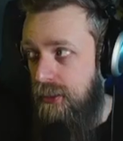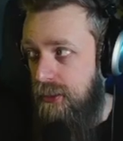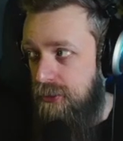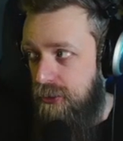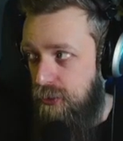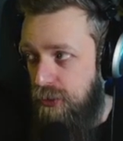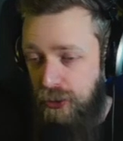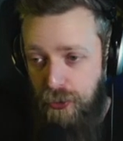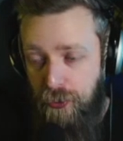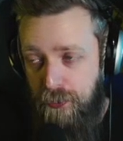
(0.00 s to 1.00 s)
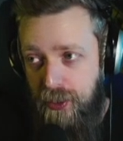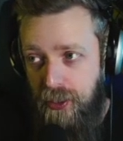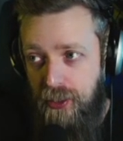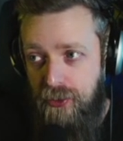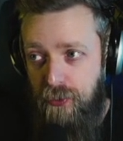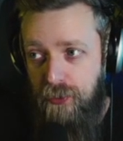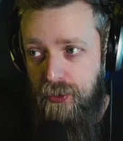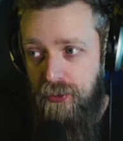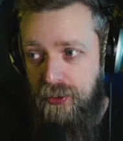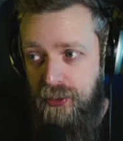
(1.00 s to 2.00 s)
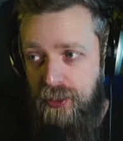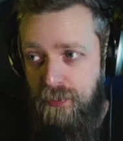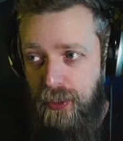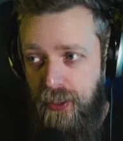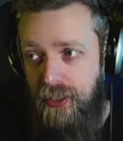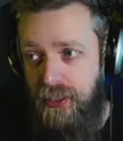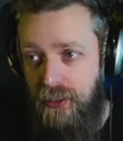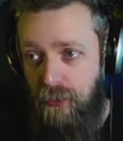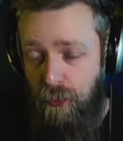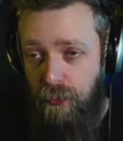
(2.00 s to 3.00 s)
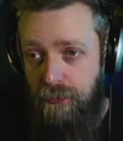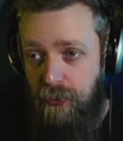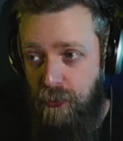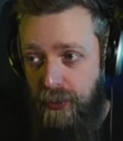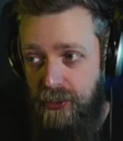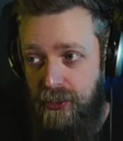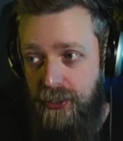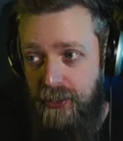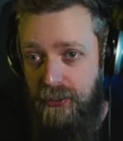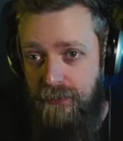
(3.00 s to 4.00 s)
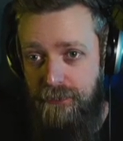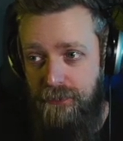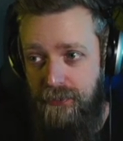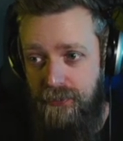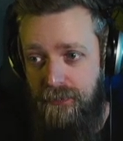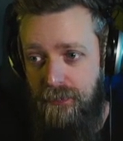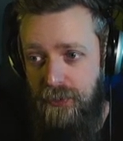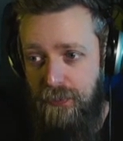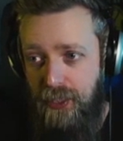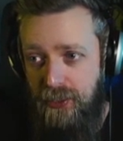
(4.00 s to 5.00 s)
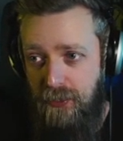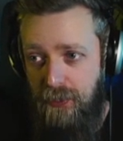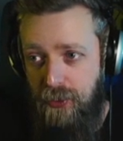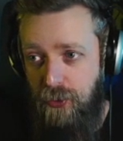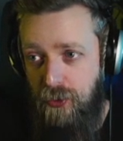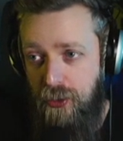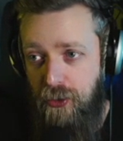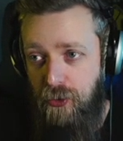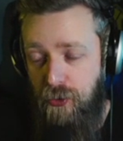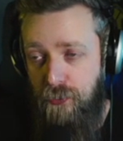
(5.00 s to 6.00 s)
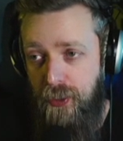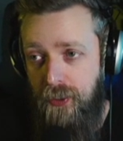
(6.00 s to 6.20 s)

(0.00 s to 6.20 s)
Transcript: It's called Cube's Kaizo World, and it's by, strangely enough, it's by someone called Cube,